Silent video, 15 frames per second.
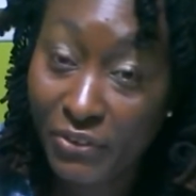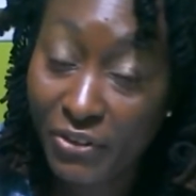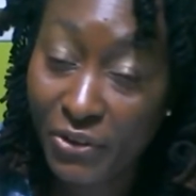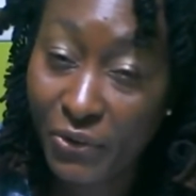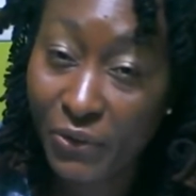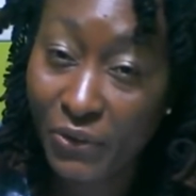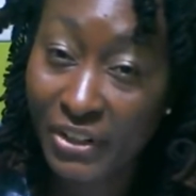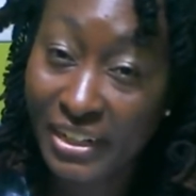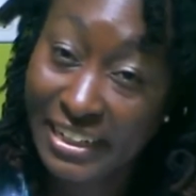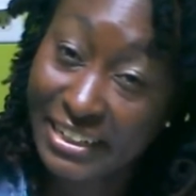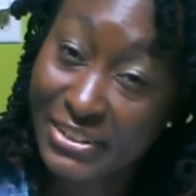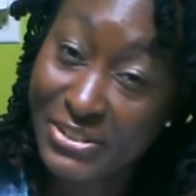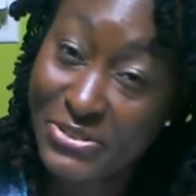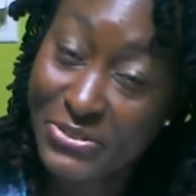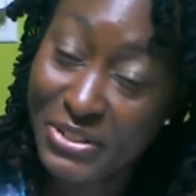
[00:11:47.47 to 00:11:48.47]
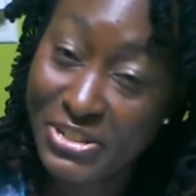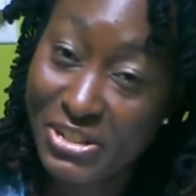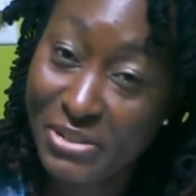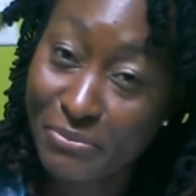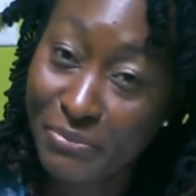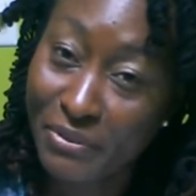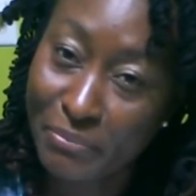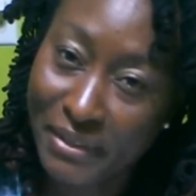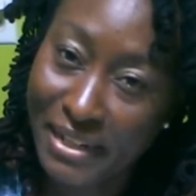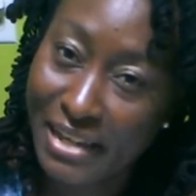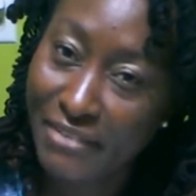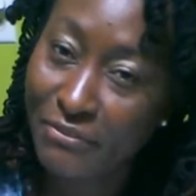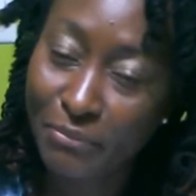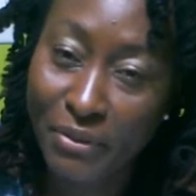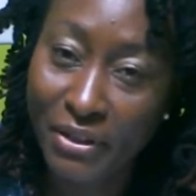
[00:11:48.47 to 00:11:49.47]
or an illustration book, but I
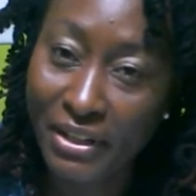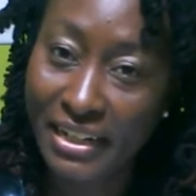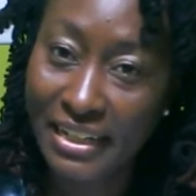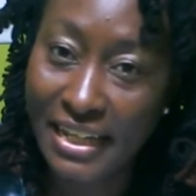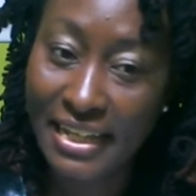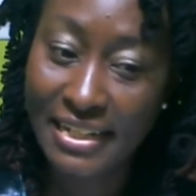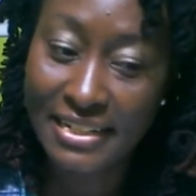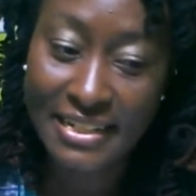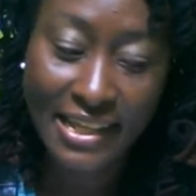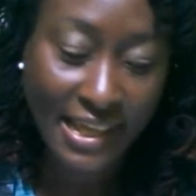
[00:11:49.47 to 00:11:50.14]
haven't bought it yet.